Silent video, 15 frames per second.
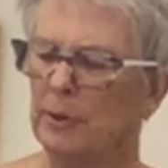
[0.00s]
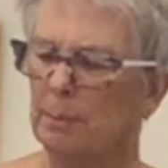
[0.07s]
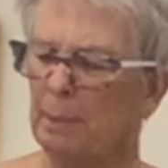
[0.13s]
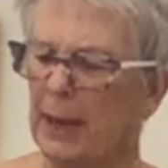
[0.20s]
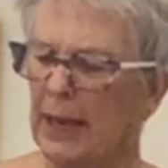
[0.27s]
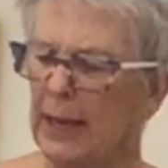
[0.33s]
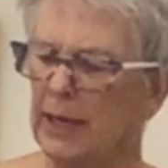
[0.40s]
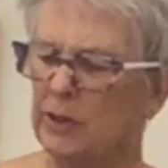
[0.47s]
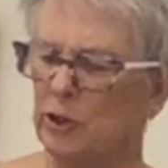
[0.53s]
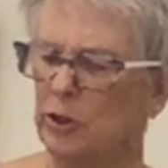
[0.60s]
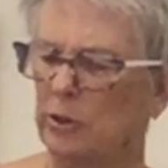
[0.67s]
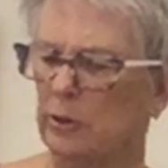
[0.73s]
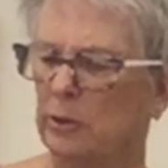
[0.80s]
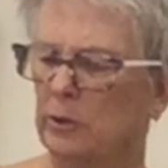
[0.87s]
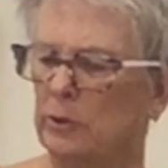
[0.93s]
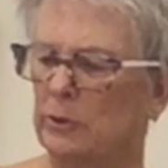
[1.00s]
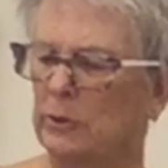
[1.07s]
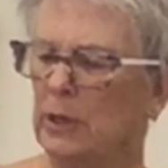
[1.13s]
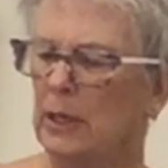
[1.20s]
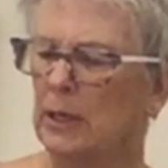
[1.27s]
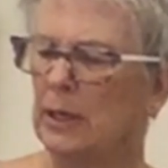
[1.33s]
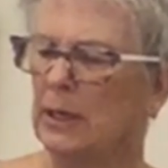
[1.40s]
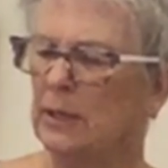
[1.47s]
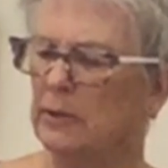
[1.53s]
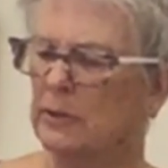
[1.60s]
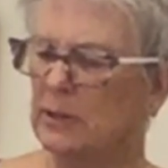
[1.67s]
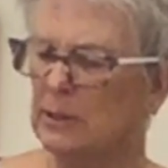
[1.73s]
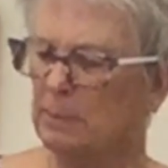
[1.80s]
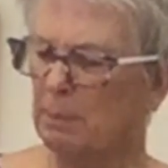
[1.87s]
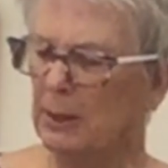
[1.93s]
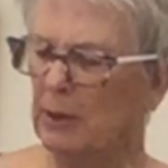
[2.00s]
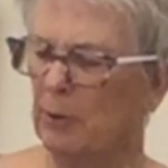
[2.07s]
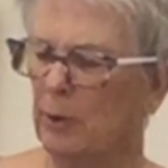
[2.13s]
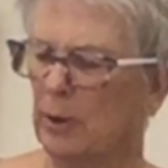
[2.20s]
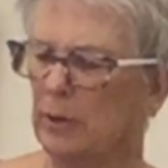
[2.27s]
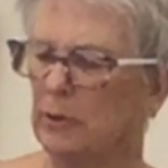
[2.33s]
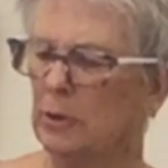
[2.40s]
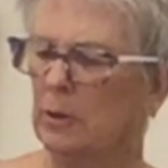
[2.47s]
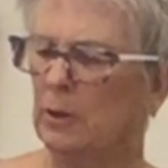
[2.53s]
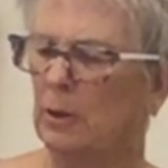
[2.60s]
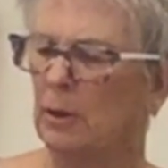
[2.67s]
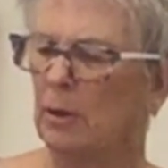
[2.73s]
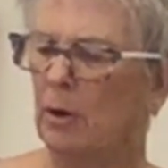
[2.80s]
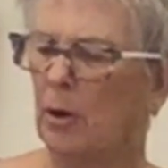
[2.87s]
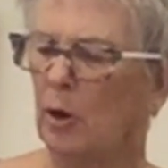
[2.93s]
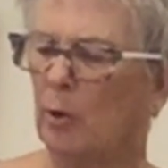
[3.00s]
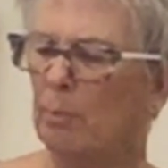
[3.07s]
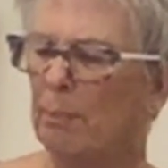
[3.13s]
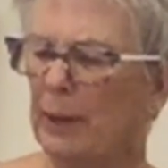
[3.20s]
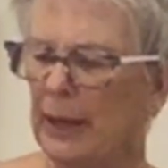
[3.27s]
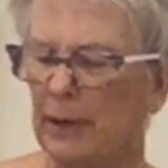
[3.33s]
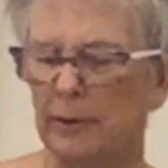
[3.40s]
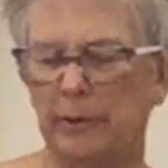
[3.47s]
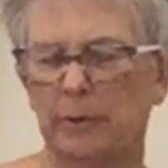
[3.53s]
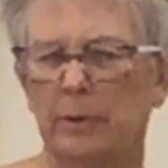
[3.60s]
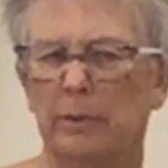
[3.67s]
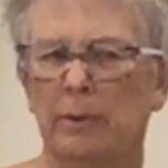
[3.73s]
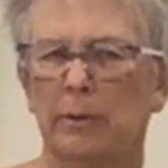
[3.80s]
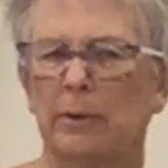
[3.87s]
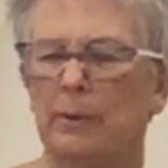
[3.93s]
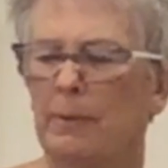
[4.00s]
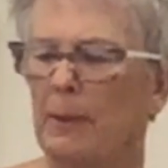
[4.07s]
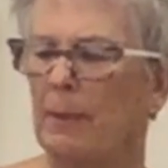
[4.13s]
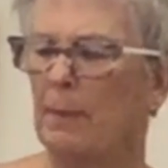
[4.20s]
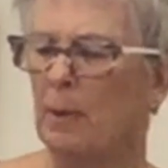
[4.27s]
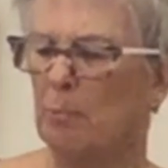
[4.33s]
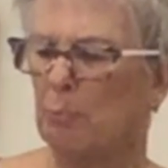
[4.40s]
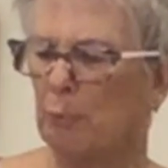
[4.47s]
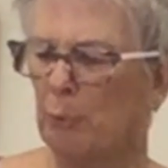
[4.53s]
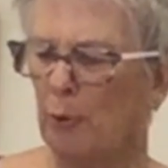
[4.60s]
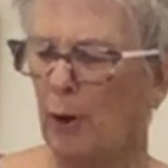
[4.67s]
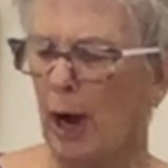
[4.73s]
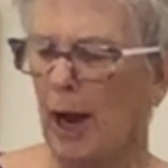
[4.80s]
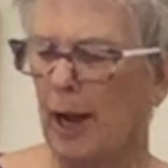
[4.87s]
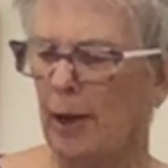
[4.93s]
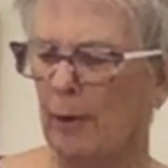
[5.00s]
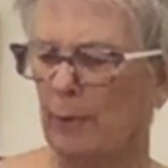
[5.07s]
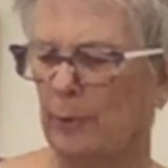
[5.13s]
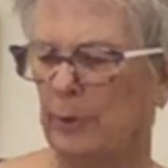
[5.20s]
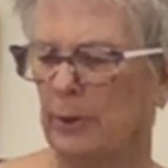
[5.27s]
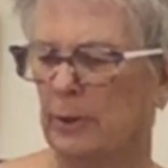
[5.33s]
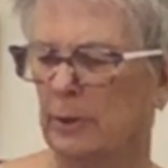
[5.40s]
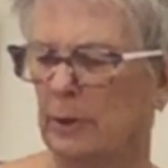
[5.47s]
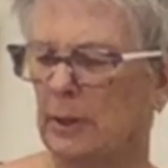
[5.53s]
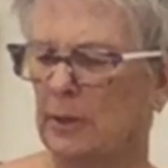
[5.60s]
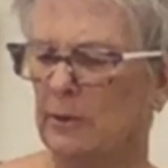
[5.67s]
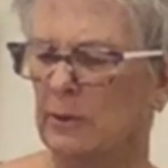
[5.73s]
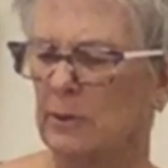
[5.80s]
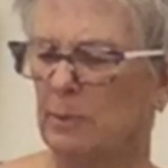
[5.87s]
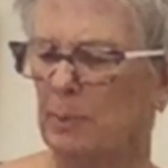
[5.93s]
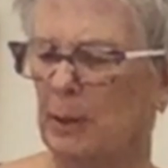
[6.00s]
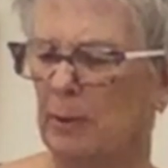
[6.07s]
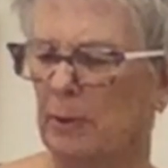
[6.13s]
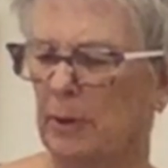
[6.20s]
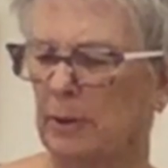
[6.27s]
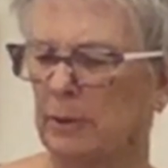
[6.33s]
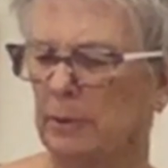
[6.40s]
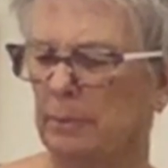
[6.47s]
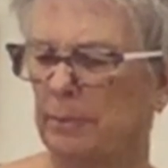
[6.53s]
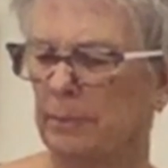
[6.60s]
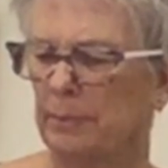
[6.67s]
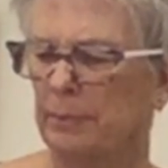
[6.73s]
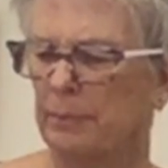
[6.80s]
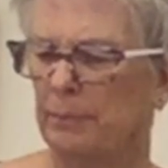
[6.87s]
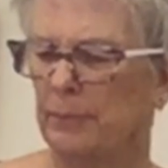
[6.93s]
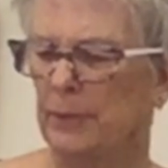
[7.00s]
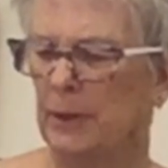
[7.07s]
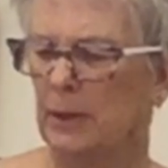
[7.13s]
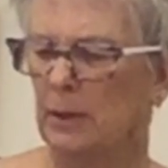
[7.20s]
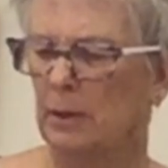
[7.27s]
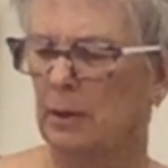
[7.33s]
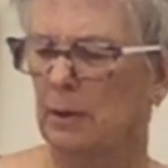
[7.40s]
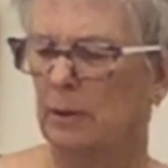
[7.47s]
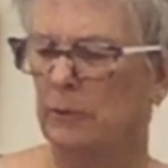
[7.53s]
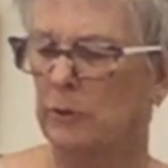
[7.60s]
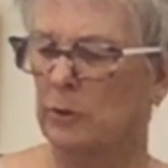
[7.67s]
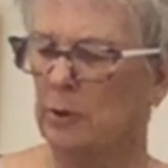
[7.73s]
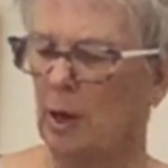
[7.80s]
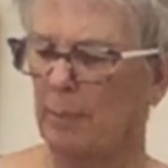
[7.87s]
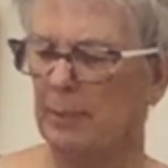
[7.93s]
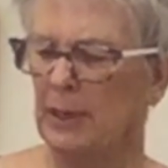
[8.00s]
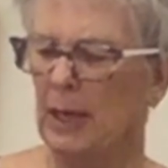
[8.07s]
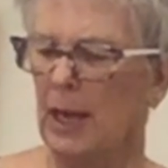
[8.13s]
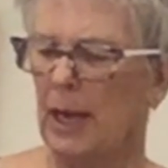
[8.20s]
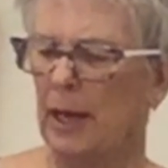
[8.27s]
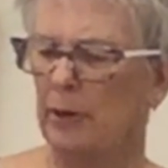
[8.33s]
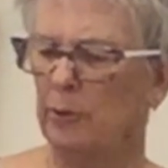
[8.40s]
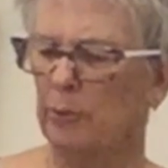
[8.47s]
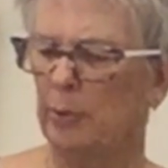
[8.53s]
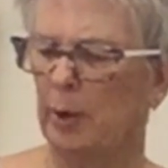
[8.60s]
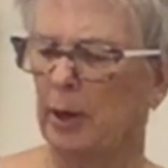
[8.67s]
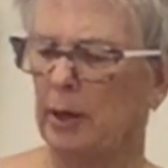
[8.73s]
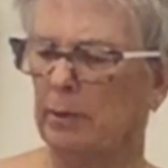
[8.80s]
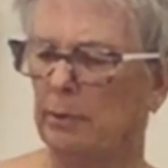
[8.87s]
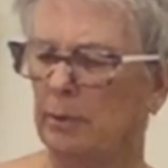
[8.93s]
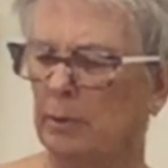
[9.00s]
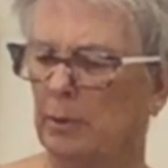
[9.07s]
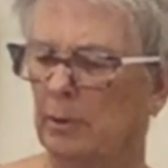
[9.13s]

The patient in spirit are better than the proud in spirit. Do not be angry,